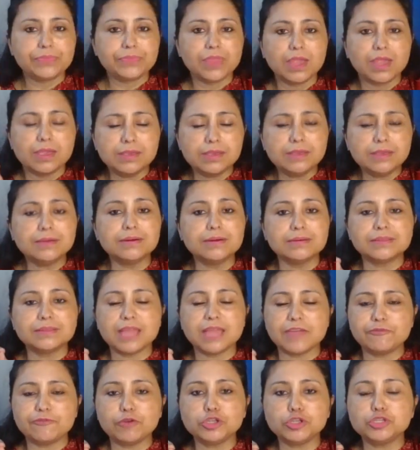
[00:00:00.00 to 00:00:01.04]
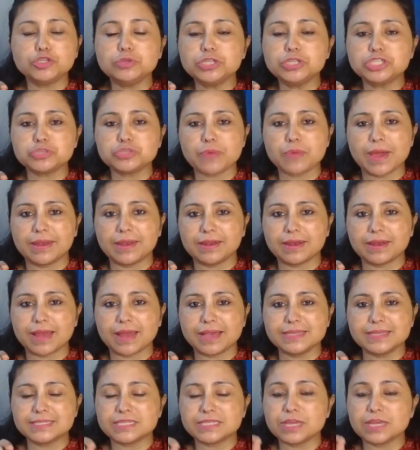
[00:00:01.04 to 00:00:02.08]
Here, therefore, you need to
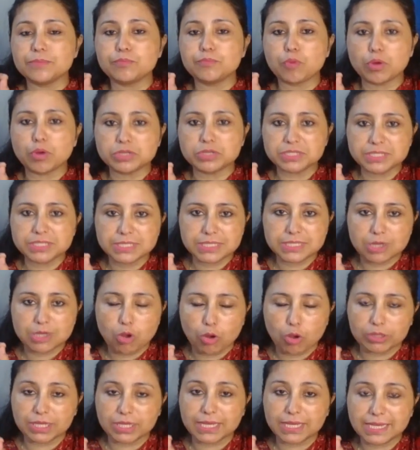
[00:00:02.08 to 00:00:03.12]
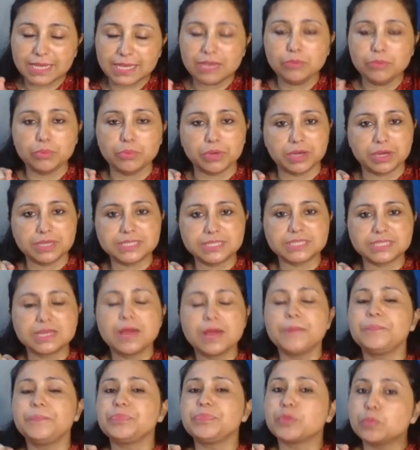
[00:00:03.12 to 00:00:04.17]
analyze the important or the keywords
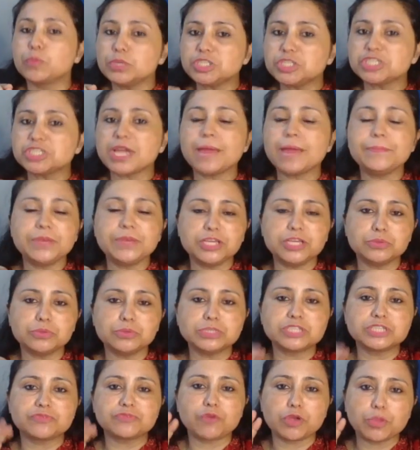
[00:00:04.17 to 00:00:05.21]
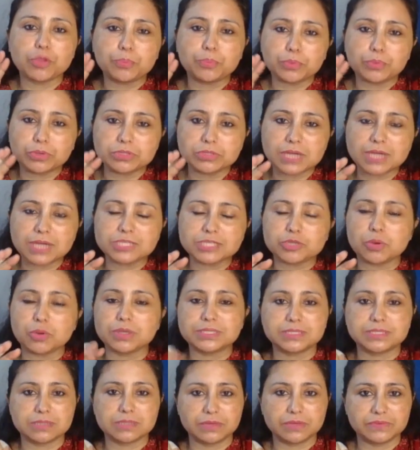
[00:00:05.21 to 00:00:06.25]
which can be used for your product or
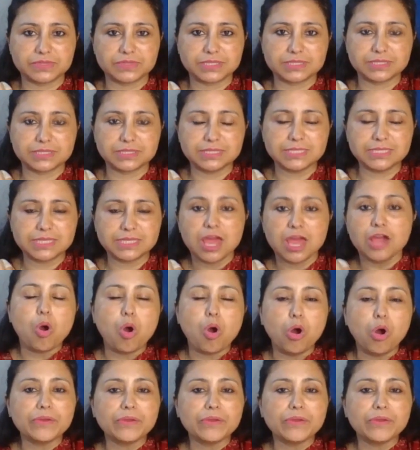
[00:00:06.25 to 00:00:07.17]
services or